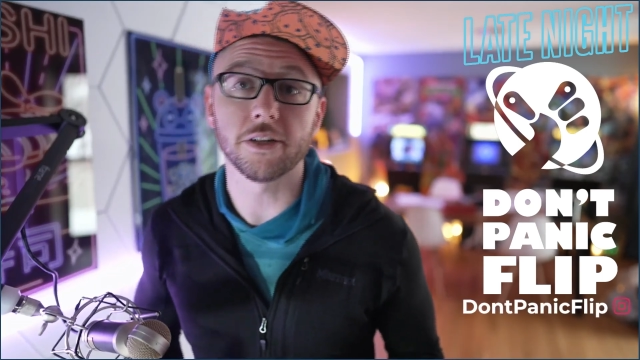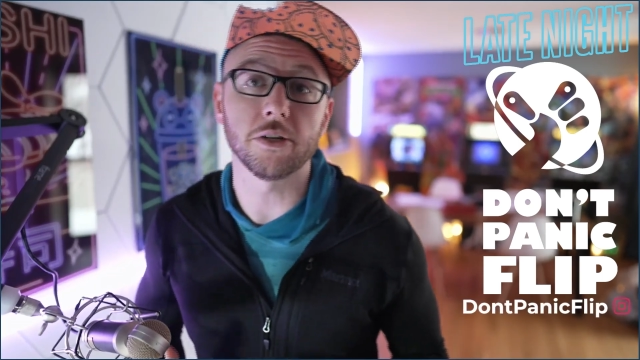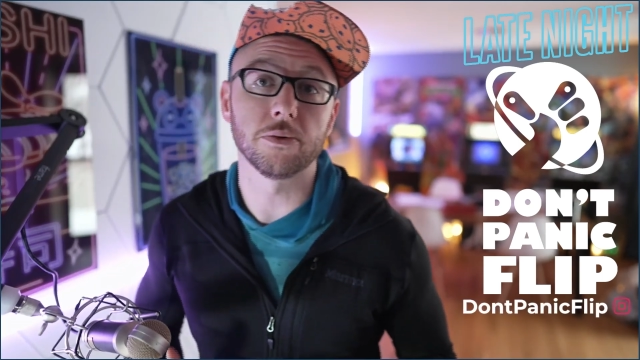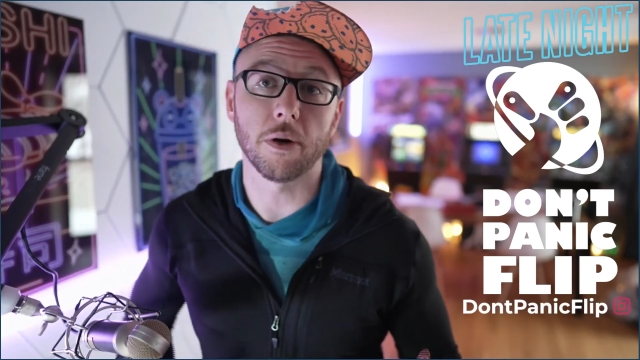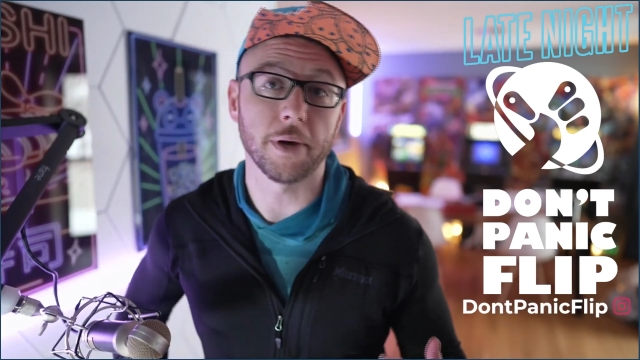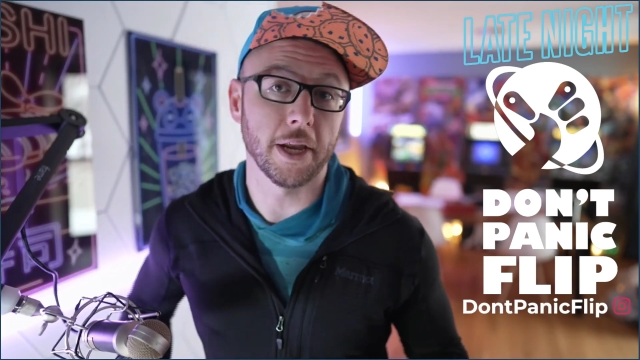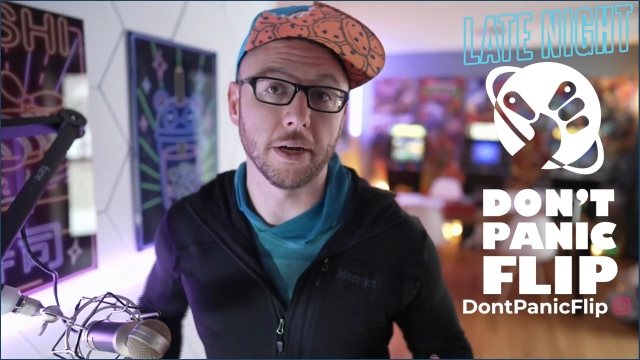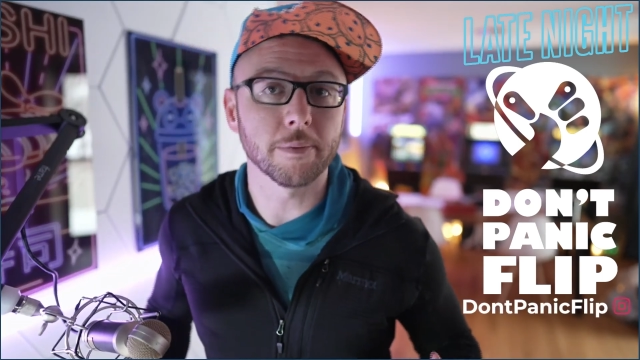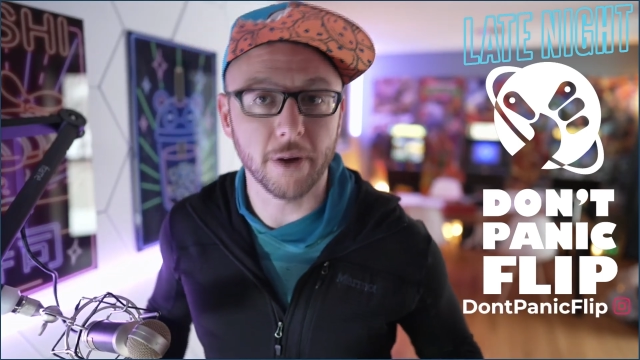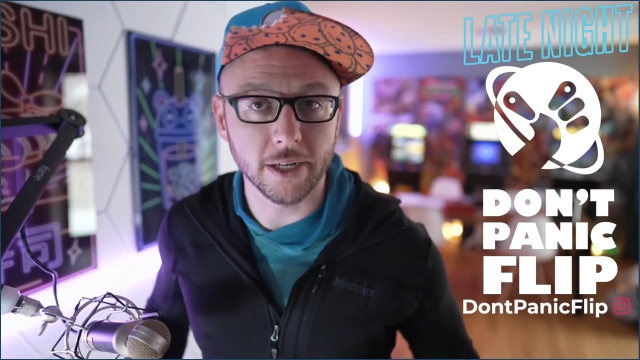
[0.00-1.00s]
you don't end
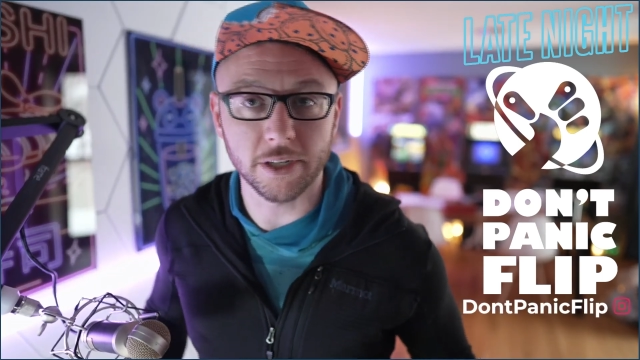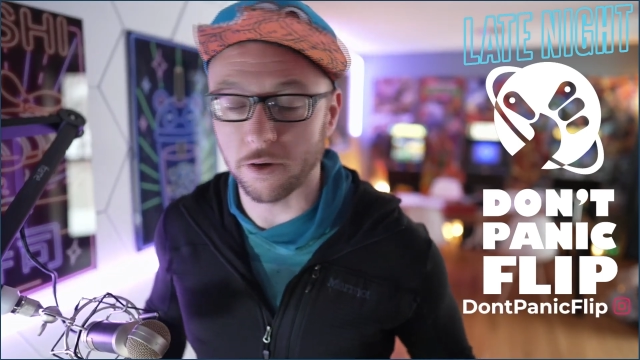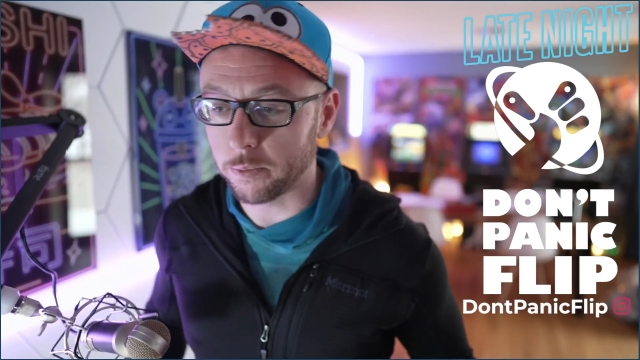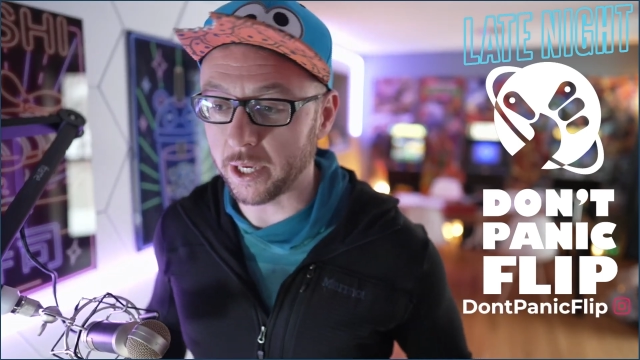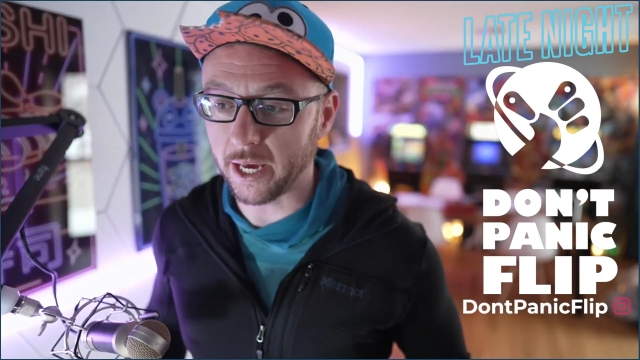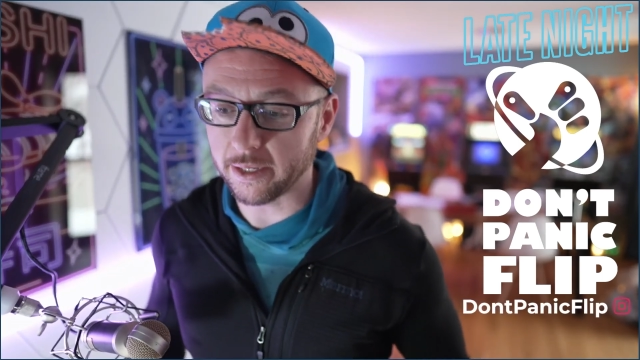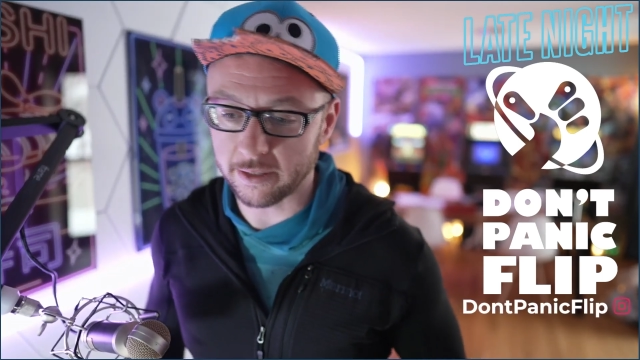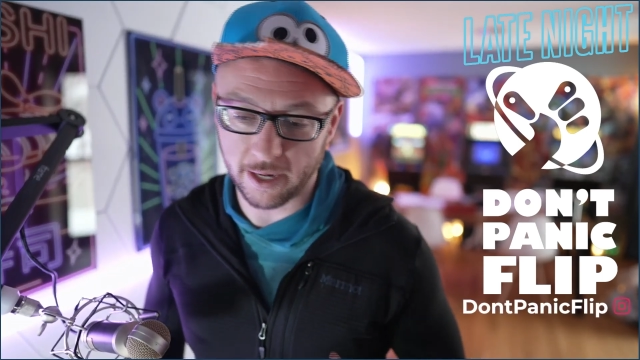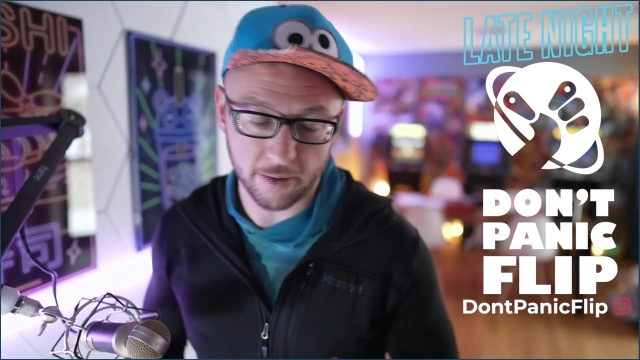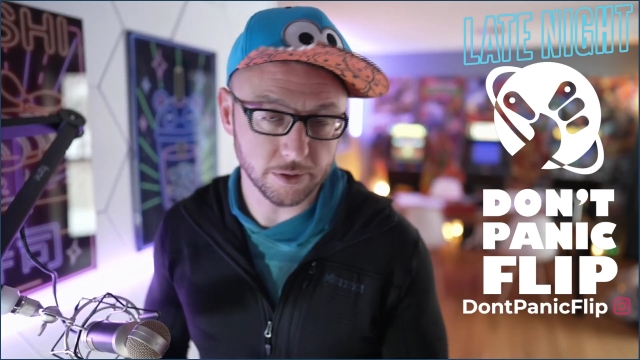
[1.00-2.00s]
up crashing OBS
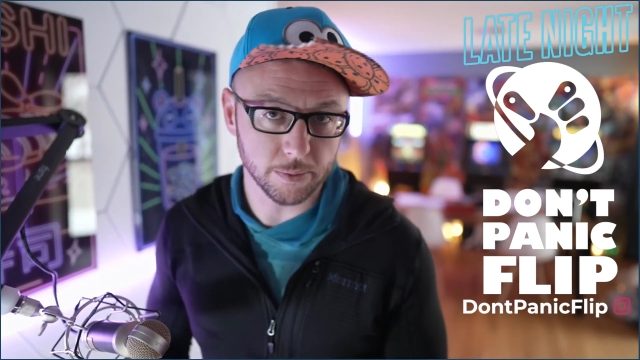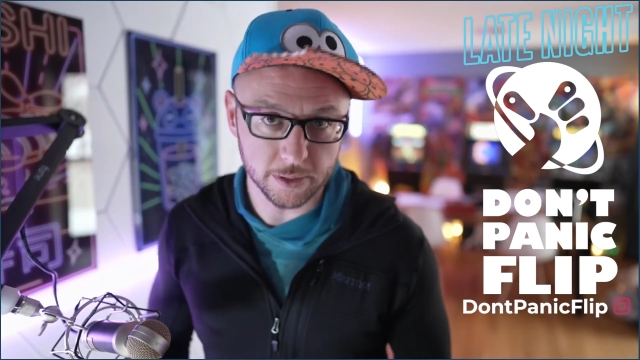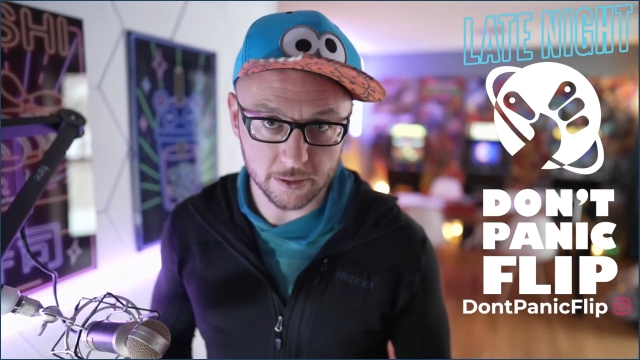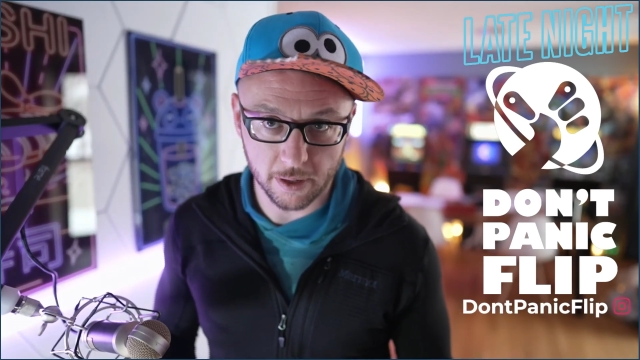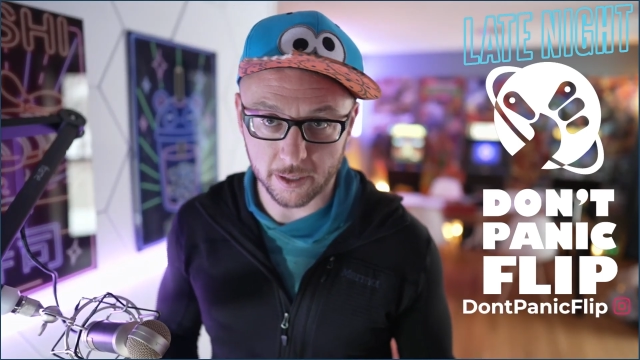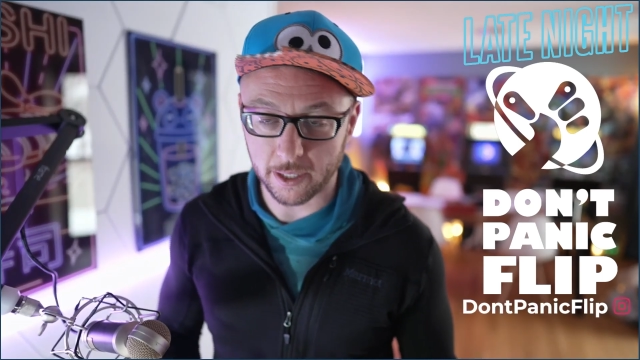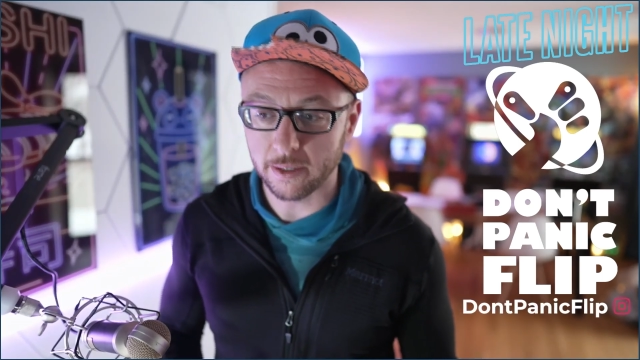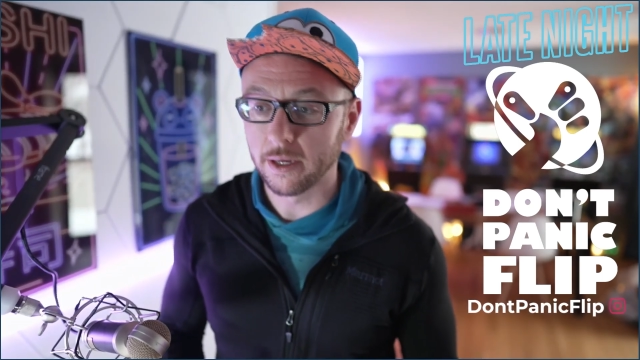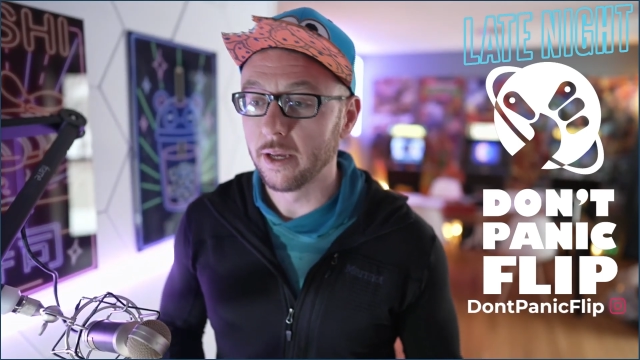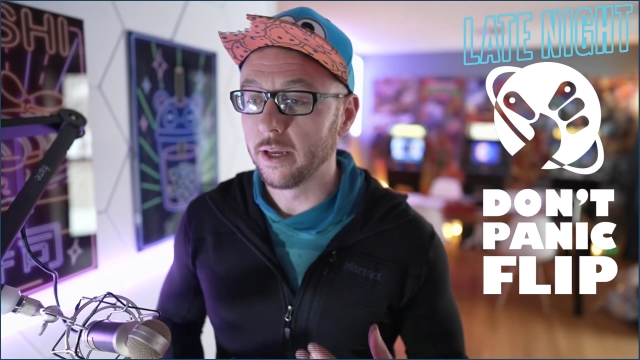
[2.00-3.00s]
and have to restart it.
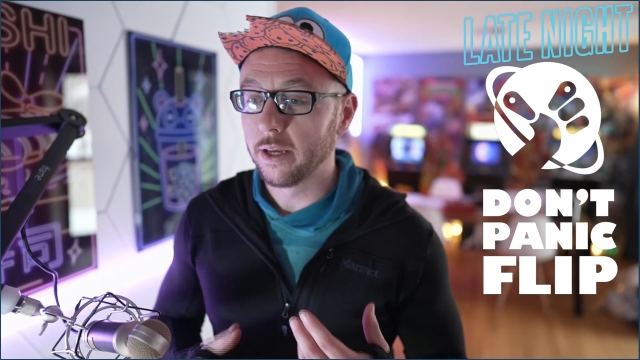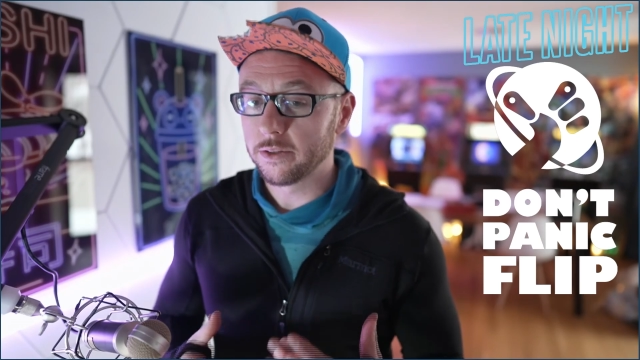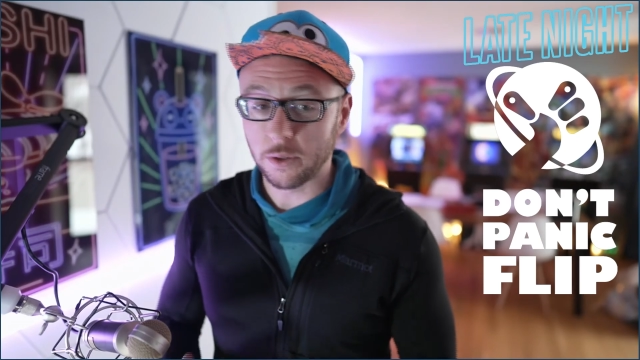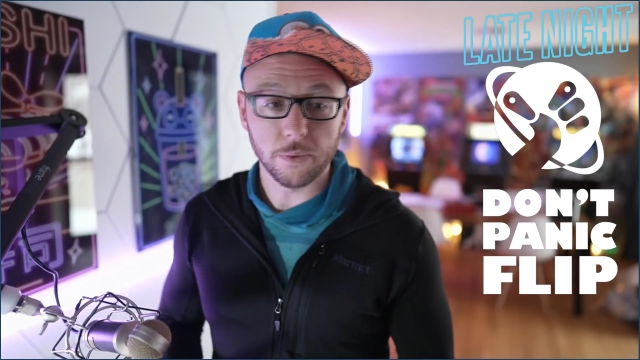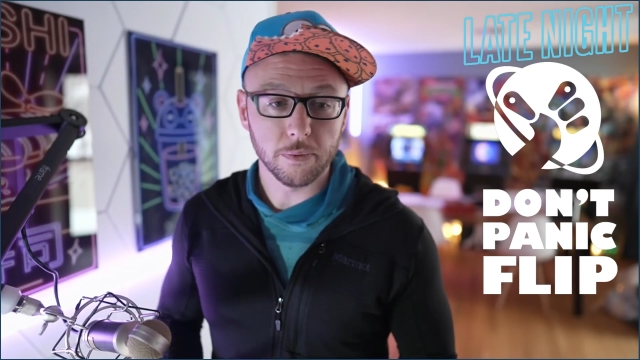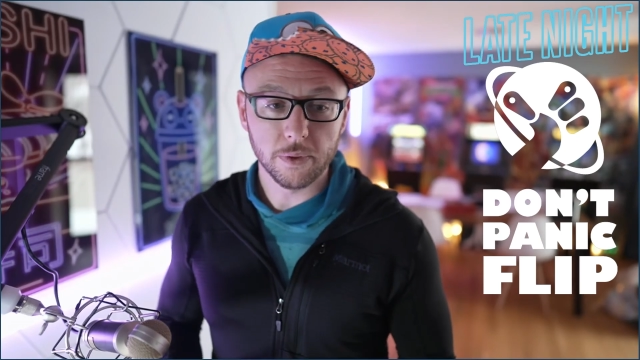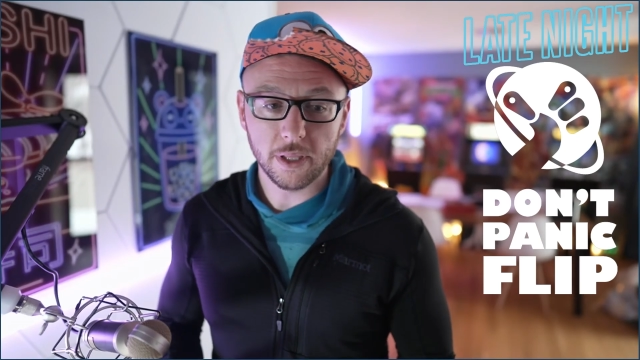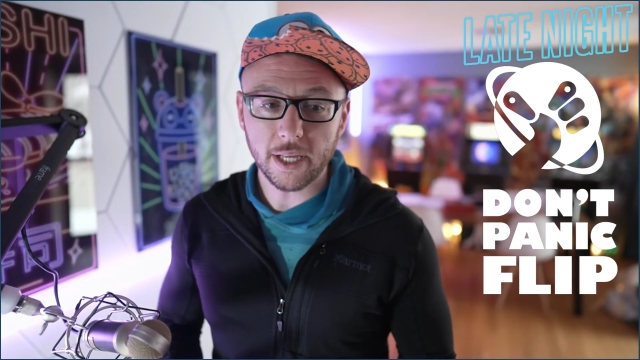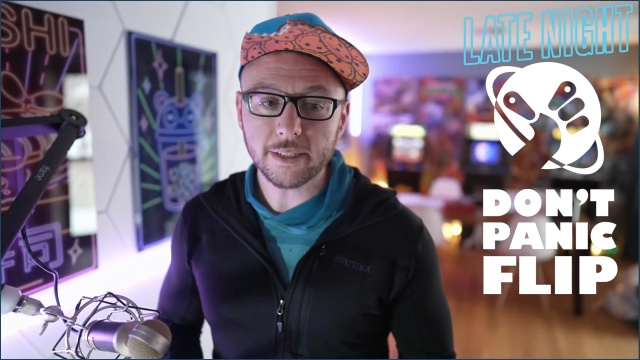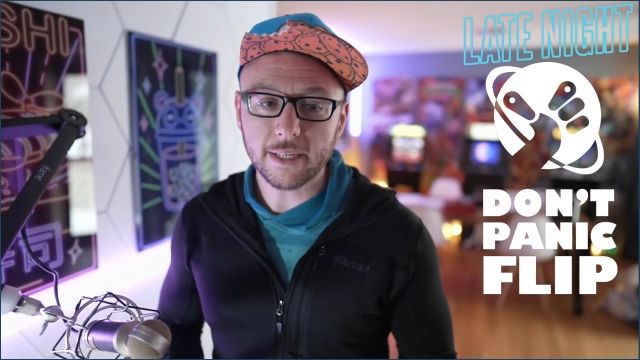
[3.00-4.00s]
So
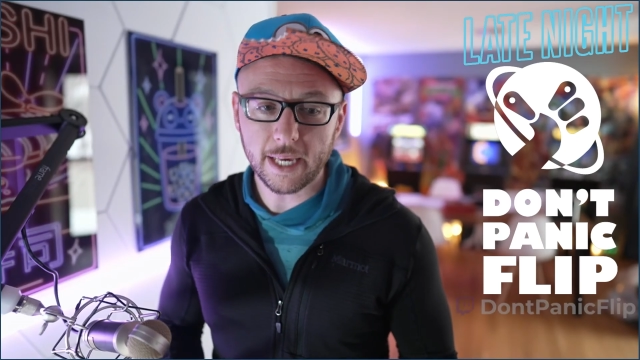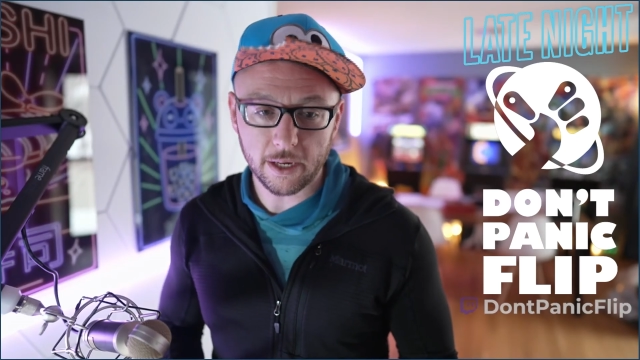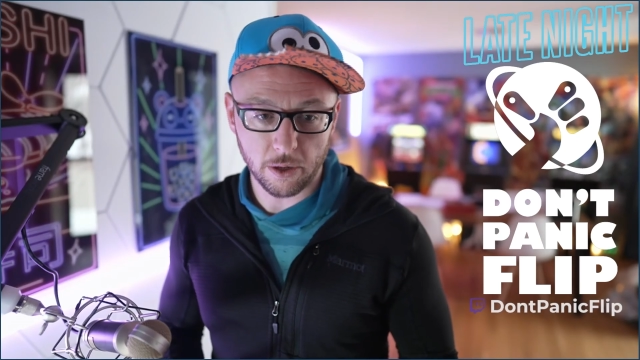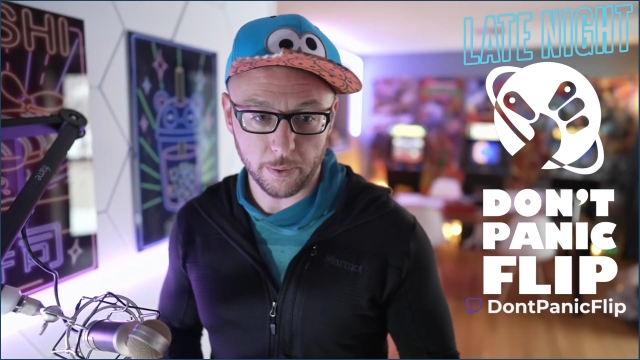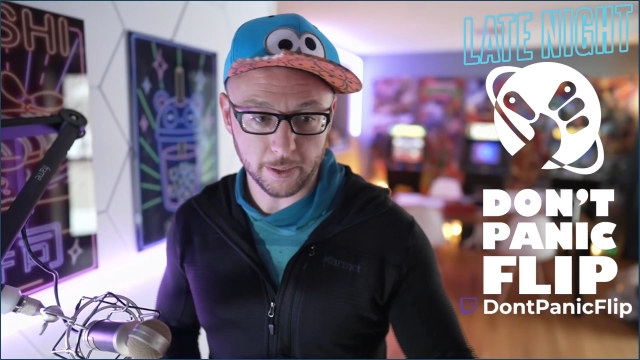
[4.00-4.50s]
let's get going.